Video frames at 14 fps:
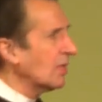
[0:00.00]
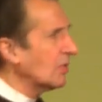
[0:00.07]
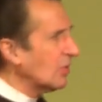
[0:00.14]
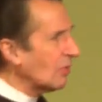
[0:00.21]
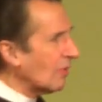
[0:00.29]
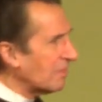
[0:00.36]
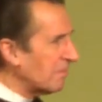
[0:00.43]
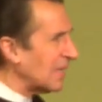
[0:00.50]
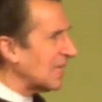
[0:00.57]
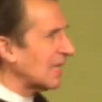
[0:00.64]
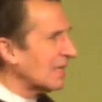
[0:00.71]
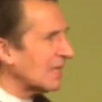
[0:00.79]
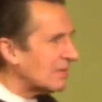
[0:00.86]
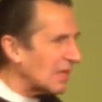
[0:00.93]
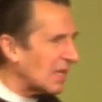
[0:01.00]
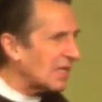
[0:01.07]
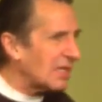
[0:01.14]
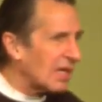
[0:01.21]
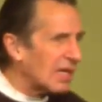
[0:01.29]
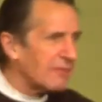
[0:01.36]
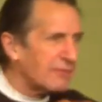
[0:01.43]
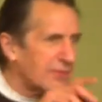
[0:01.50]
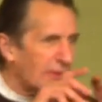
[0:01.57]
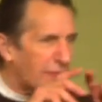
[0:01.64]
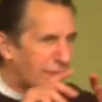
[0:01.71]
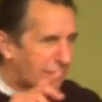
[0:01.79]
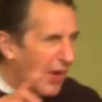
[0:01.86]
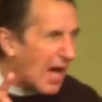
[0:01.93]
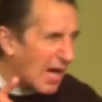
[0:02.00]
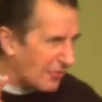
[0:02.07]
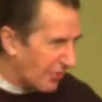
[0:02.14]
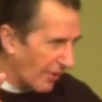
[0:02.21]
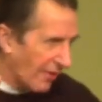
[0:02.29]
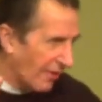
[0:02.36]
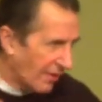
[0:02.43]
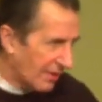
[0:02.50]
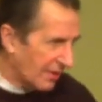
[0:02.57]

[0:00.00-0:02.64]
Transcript: you immediately think of the Father.